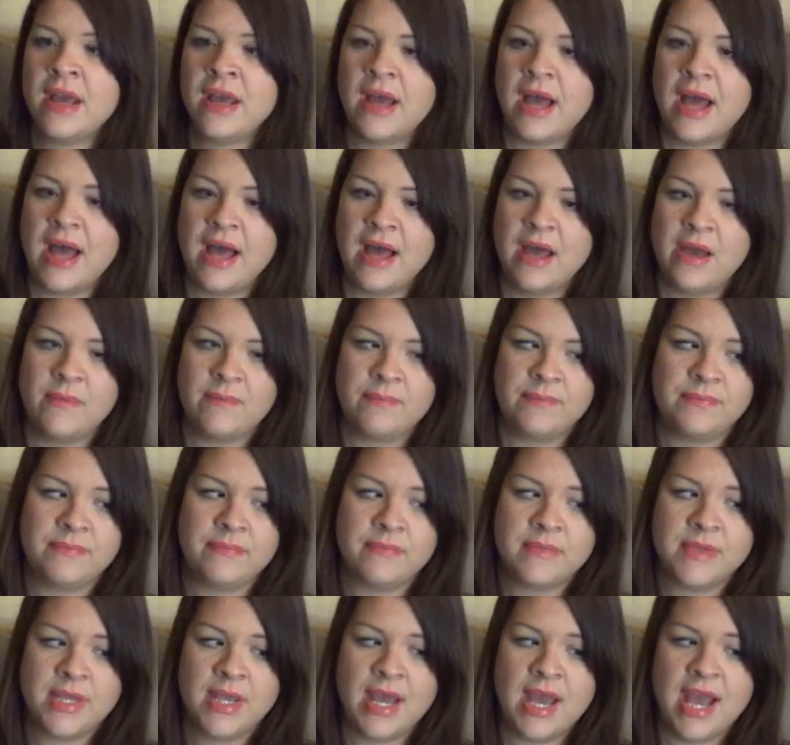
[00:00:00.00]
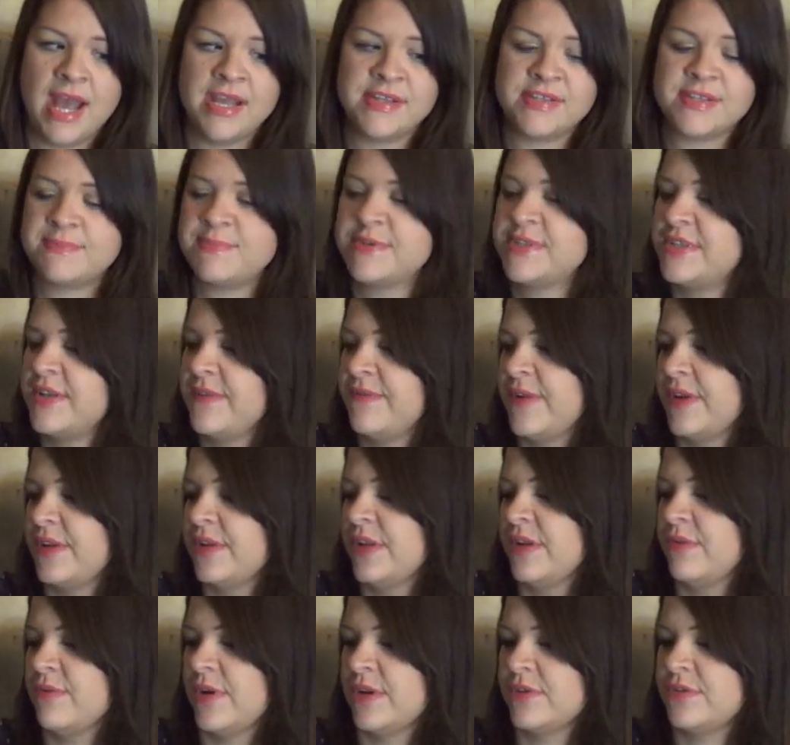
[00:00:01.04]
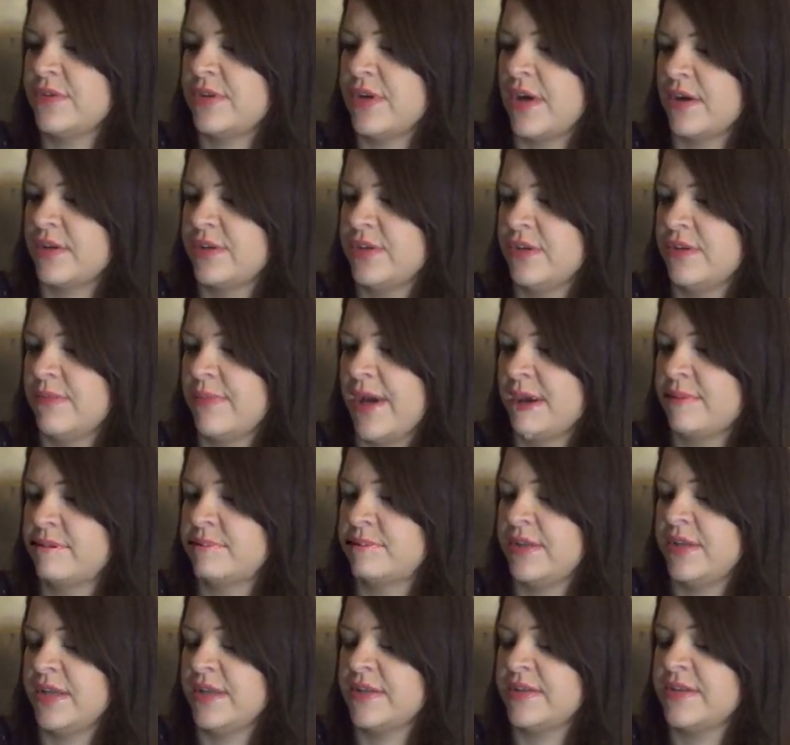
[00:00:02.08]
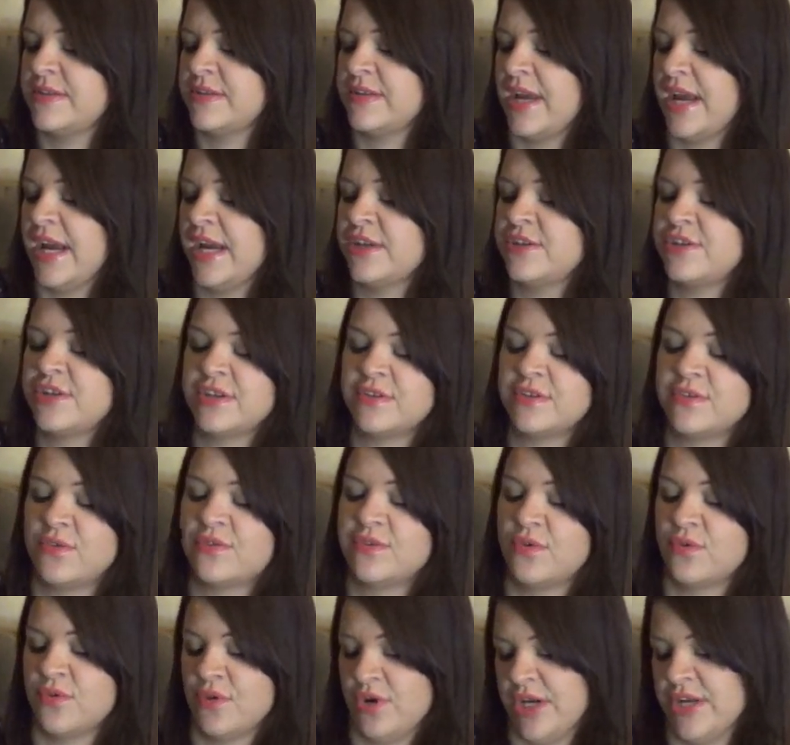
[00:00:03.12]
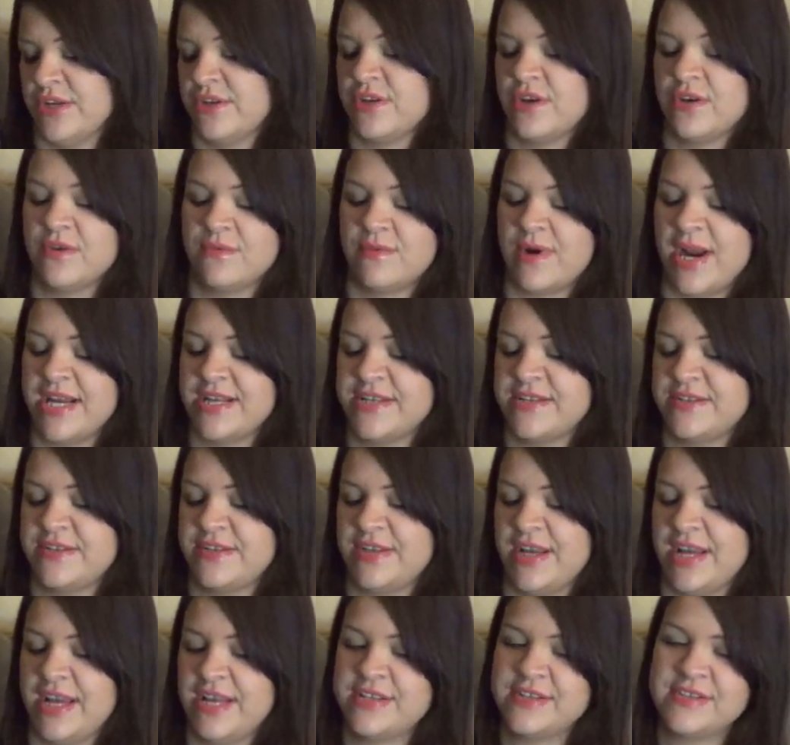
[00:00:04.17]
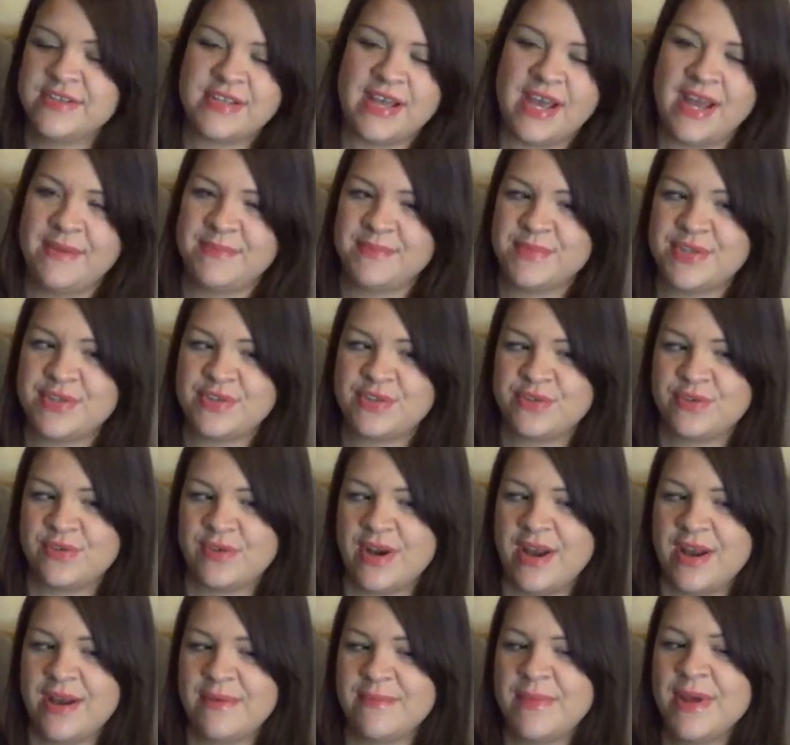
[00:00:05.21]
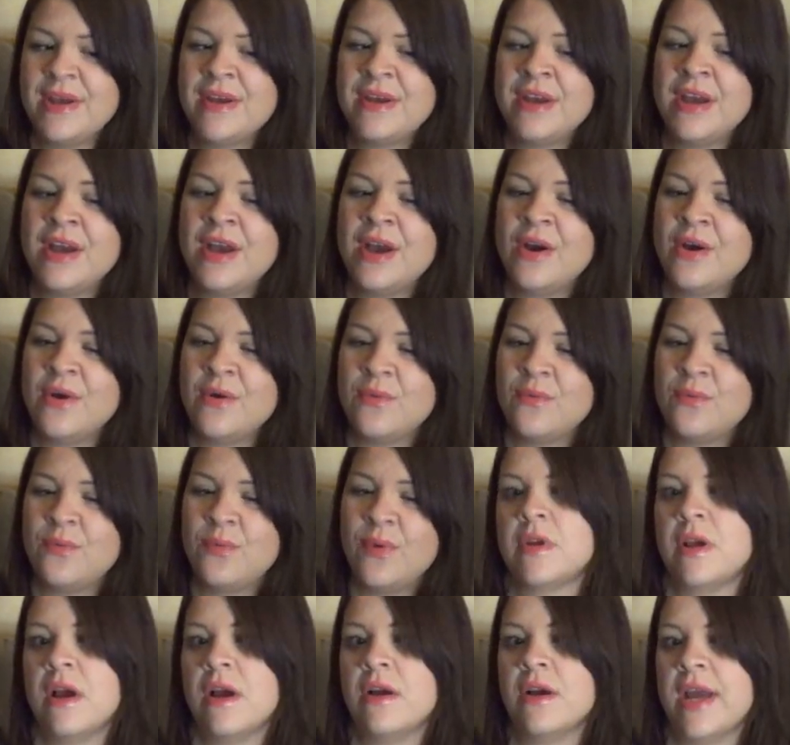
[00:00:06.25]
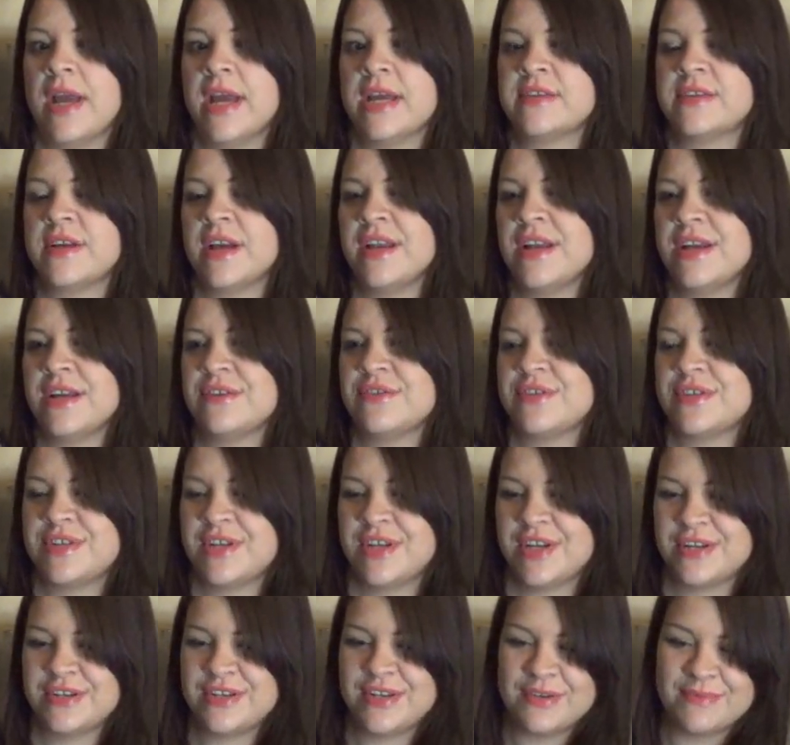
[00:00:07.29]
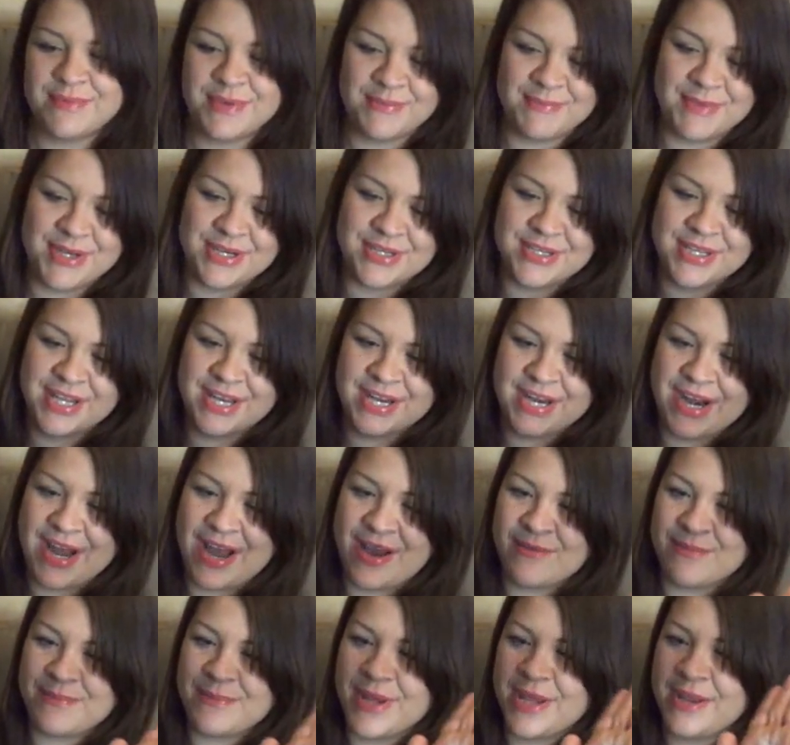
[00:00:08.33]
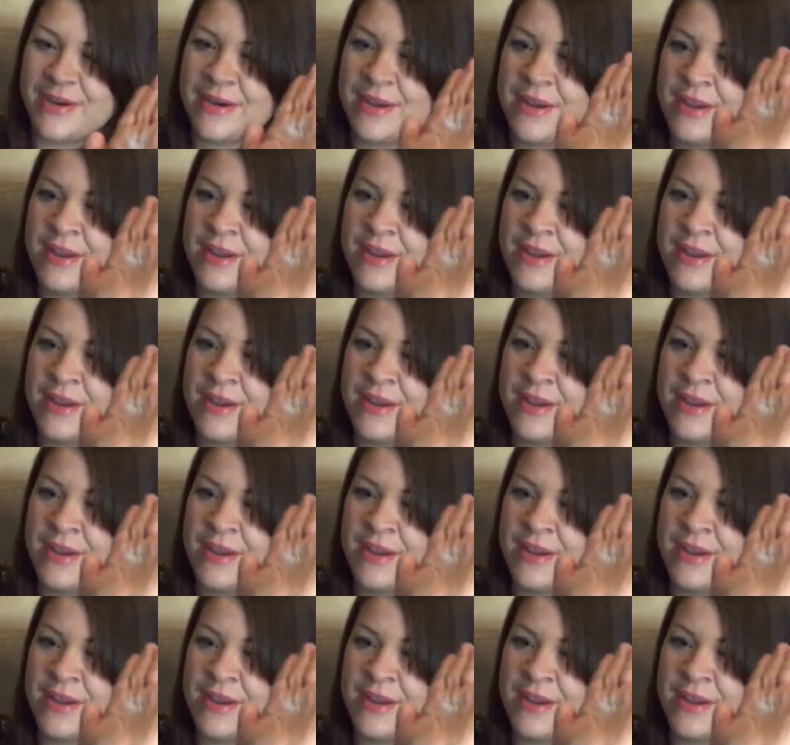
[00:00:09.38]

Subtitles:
I specifically want to talk to you about this Ancient Orient Rice Enzyme Scrub. Okay, it's kind of interesting. It took me a minute to get it out, but